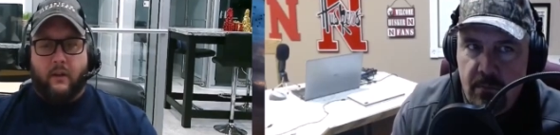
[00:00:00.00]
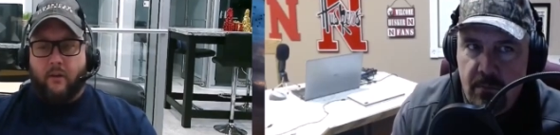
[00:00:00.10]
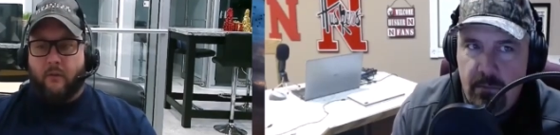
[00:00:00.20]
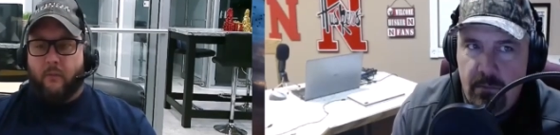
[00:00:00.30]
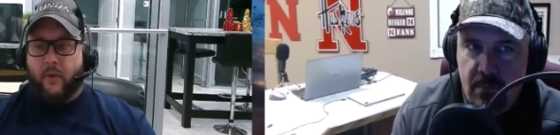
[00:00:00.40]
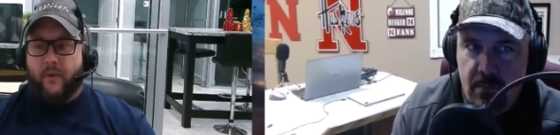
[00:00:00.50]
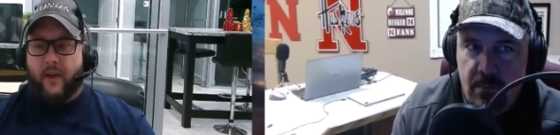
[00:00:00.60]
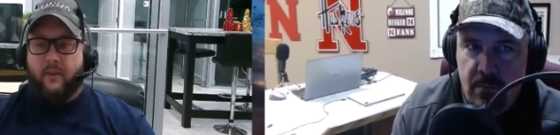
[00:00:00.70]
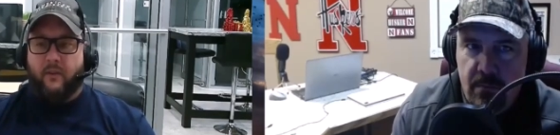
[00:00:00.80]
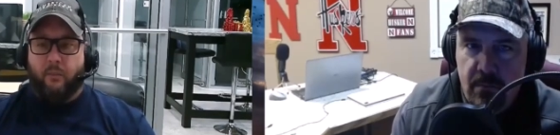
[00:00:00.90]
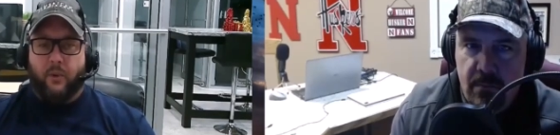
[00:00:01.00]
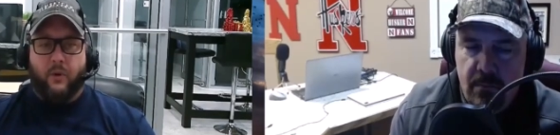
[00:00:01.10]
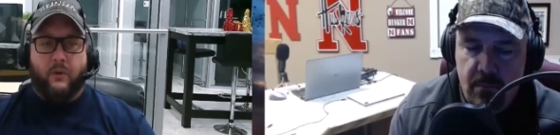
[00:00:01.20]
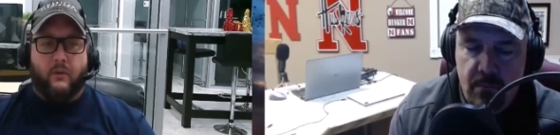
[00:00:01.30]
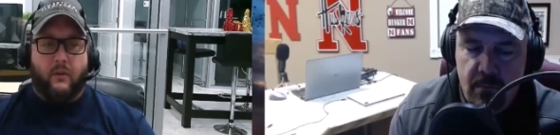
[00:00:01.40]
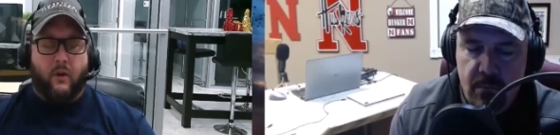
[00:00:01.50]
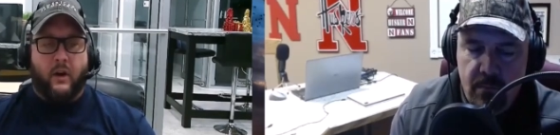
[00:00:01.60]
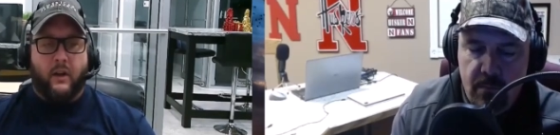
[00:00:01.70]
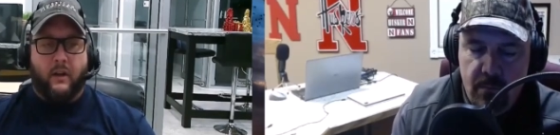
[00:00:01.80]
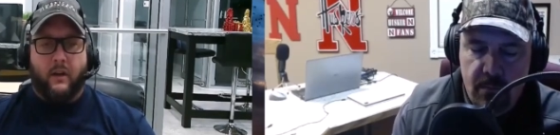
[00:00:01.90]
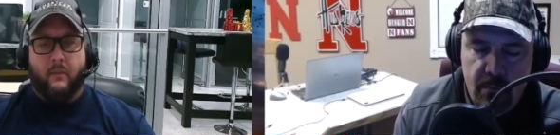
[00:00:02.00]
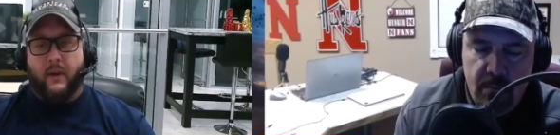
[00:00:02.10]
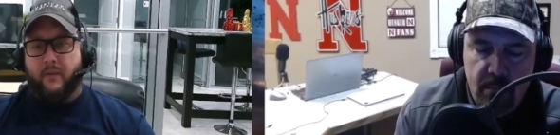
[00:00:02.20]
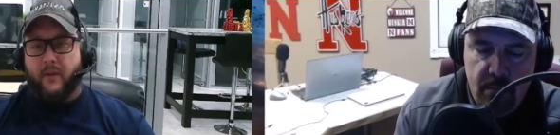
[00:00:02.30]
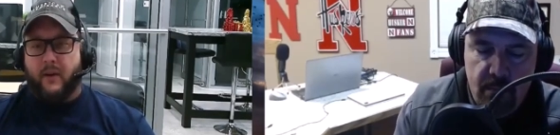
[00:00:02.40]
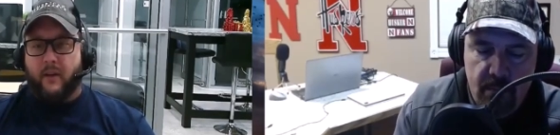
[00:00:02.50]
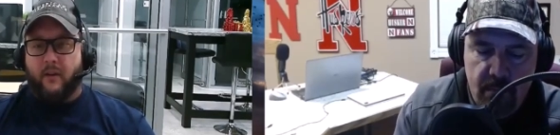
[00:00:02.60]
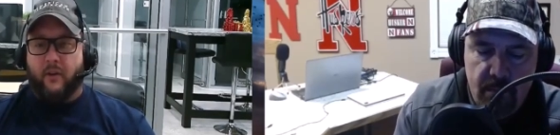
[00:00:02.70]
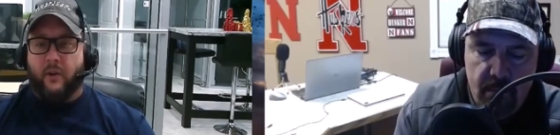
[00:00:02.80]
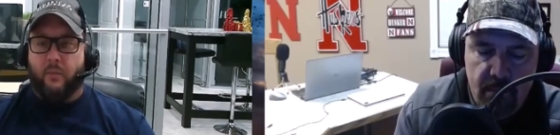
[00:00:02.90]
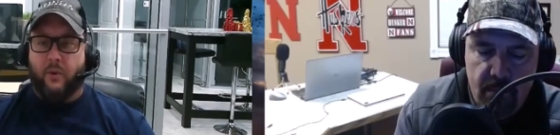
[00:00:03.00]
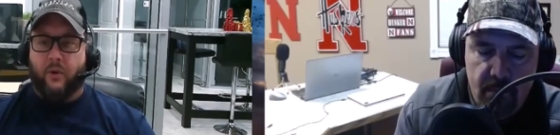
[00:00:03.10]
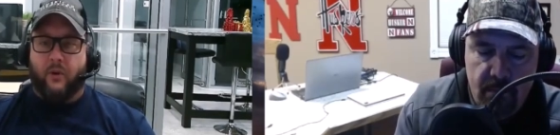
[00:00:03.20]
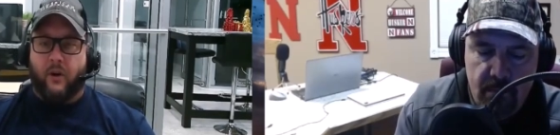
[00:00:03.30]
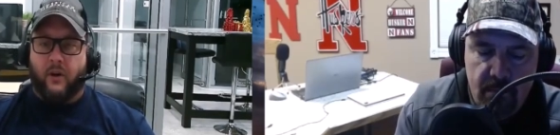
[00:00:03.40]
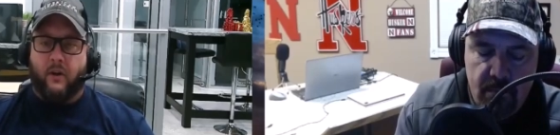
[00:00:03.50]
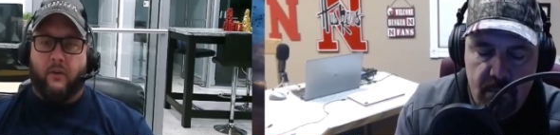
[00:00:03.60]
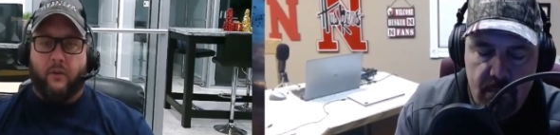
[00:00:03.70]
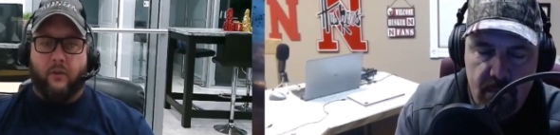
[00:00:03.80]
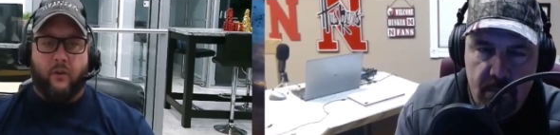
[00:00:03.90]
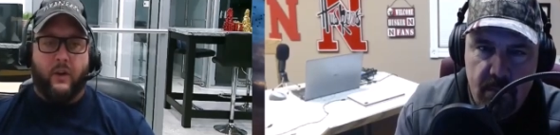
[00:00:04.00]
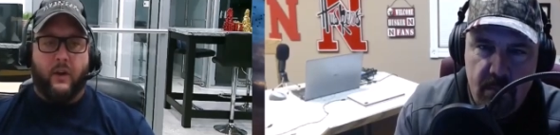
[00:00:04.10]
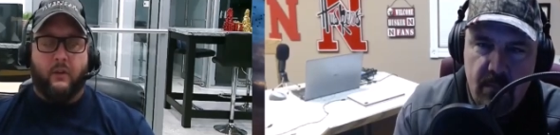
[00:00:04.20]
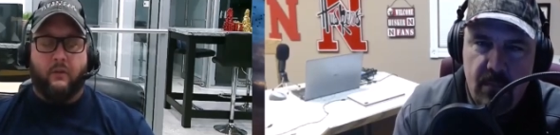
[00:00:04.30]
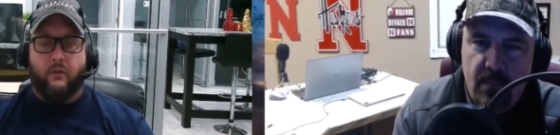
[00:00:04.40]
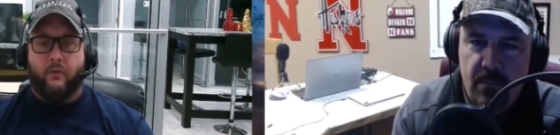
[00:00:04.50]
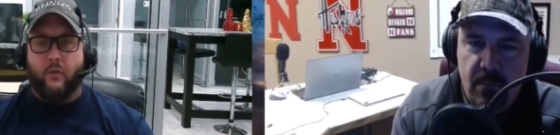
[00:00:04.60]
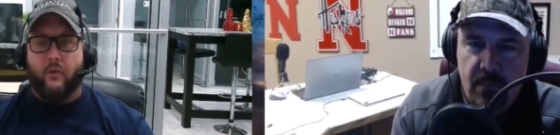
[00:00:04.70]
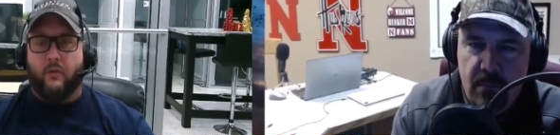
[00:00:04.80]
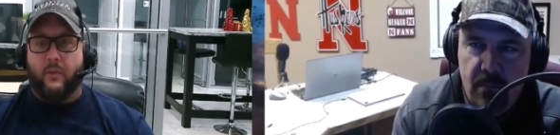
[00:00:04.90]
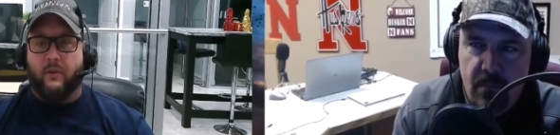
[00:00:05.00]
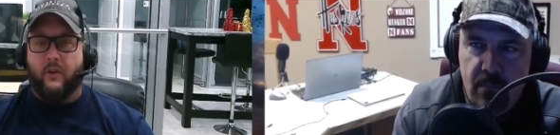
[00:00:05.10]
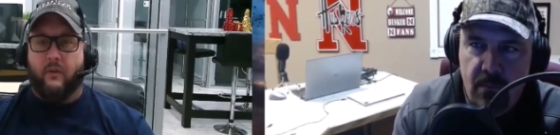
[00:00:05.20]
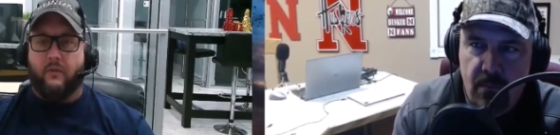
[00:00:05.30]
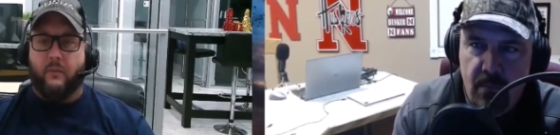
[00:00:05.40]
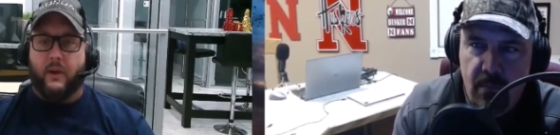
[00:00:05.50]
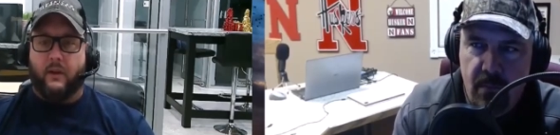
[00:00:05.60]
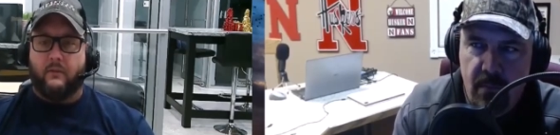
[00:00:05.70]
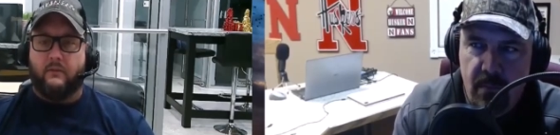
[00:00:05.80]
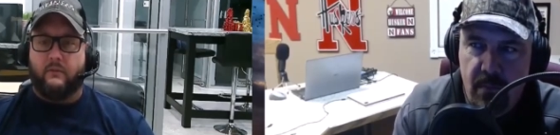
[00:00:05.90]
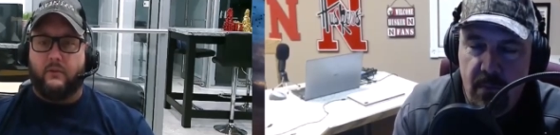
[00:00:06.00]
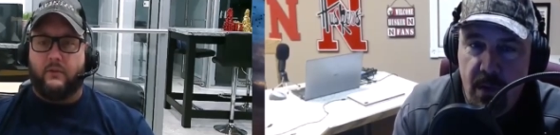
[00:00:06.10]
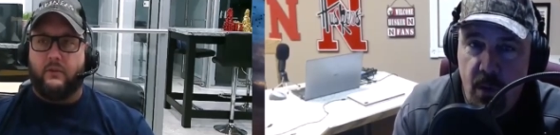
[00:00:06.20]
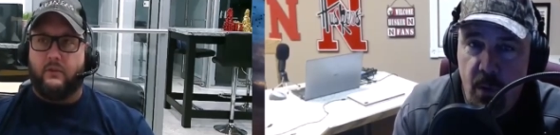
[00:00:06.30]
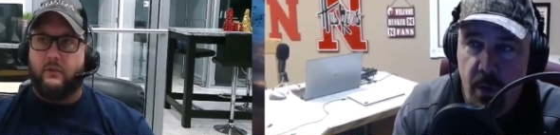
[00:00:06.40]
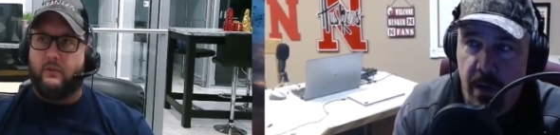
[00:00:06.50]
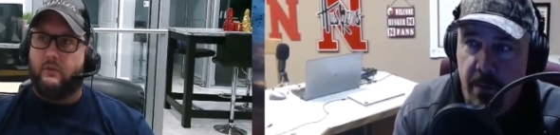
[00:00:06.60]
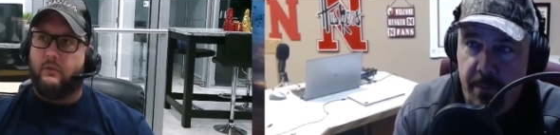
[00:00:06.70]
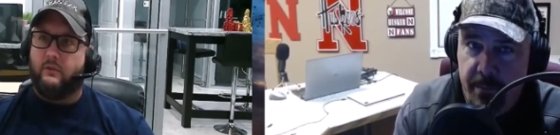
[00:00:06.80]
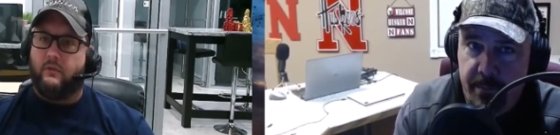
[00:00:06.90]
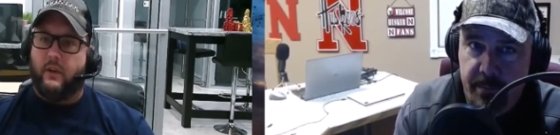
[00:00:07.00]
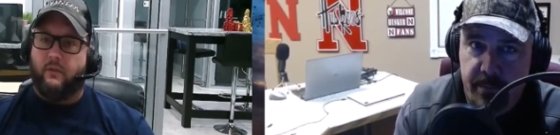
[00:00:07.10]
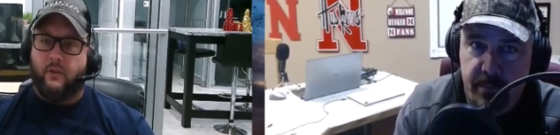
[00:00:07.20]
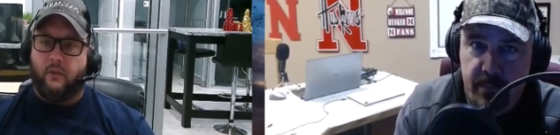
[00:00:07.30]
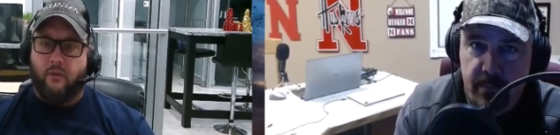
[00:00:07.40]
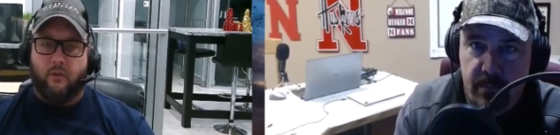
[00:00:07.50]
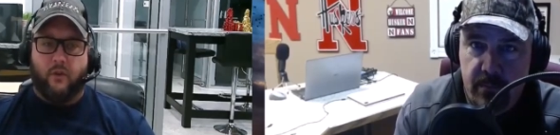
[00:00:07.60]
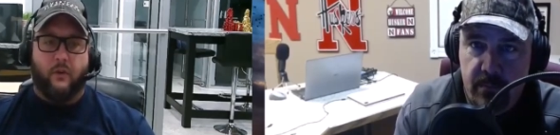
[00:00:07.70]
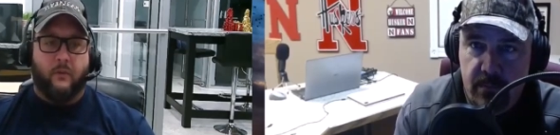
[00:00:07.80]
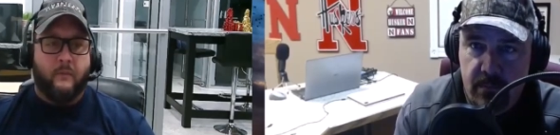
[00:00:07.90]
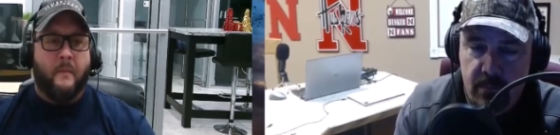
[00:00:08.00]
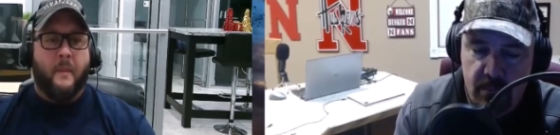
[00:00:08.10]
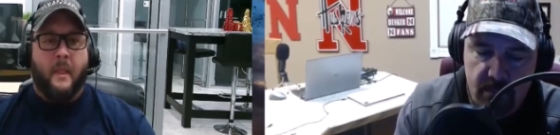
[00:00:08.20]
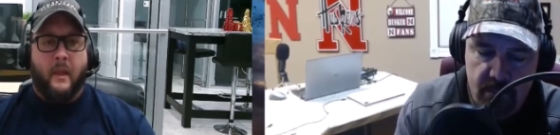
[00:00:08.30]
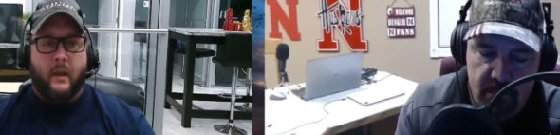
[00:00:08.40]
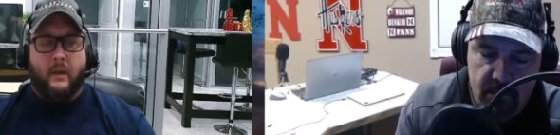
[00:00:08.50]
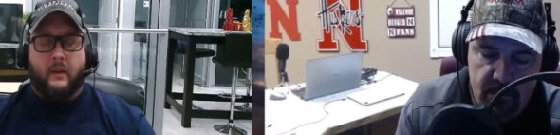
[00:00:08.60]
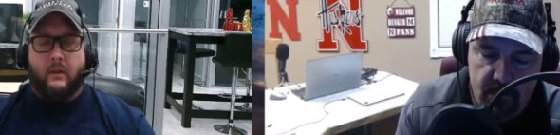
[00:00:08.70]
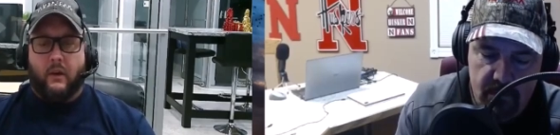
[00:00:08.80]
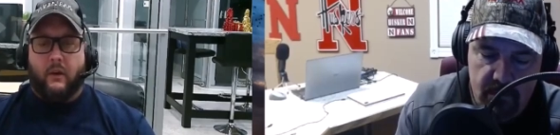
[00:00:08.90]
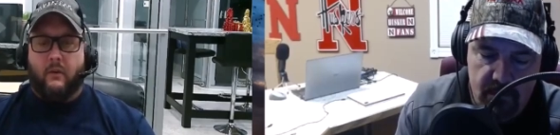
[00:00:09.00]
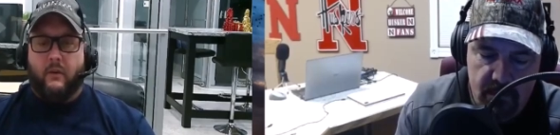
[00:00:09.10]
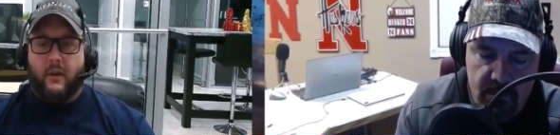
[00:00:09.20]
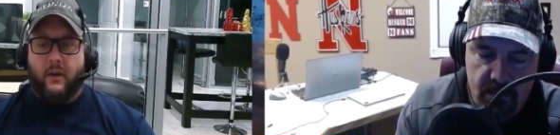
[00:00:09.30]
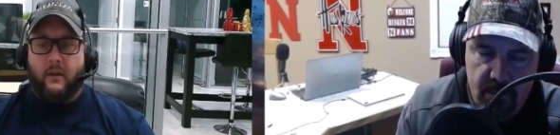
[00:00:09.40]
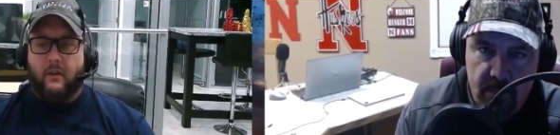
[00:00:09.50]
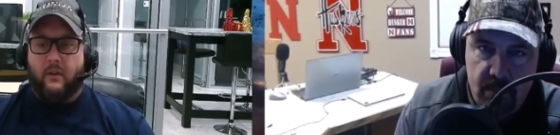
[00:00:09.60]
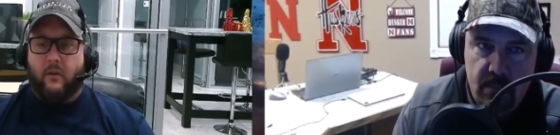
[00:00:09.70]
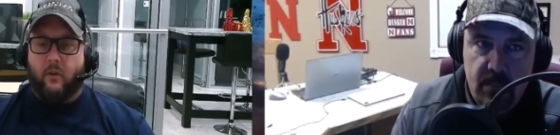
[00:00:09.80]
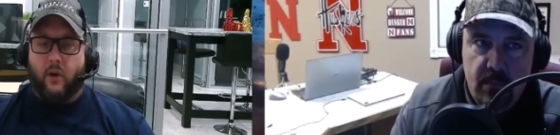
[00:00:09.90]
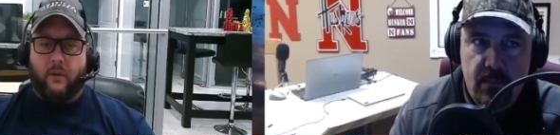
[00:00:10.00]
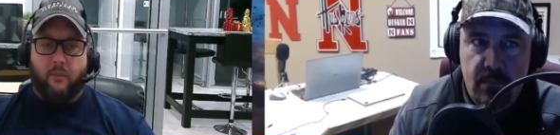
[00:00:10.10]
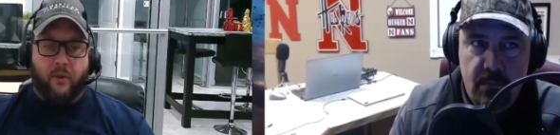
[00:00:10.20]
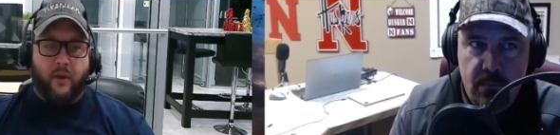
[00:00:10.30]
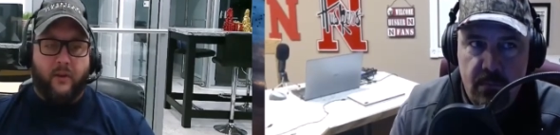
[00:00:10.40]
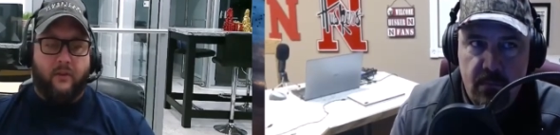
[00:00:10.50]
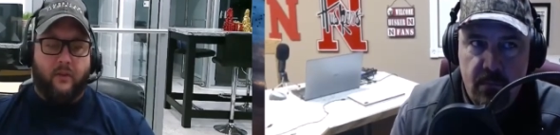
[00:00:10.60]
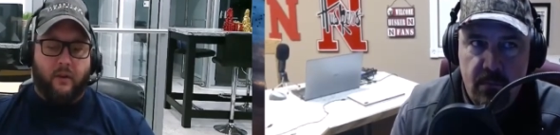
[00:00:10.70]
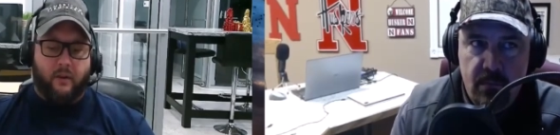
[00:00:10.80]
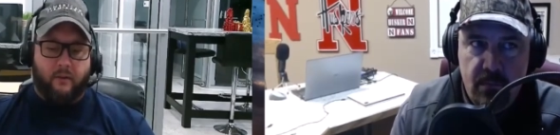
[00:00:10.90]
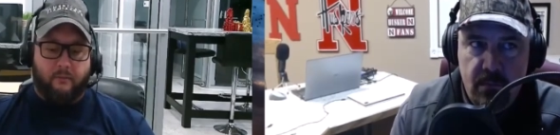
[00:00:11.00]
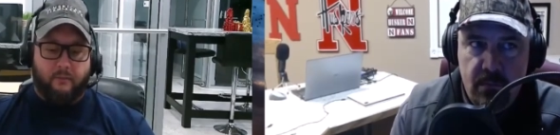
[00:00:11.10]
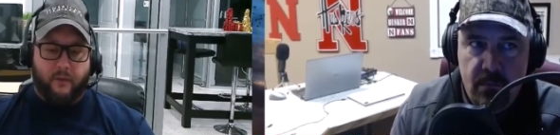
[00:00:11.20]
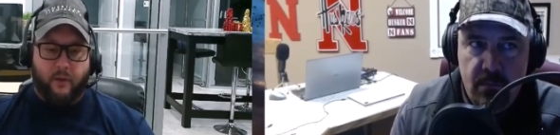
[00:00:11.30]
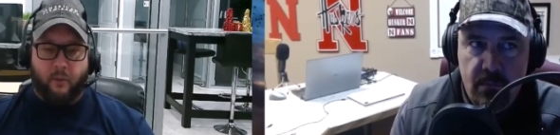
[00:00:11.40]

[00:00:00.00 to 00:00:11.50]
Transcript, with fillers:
Speaker 1: Um, we've had some Boone and Crockett deer. Matter of fact, I took a Boone and Crockett off the Shawnee National Forest myself about
Speaker 2: oh, wow.
Speaker 1: five six years ago. So uh, great place. Um, little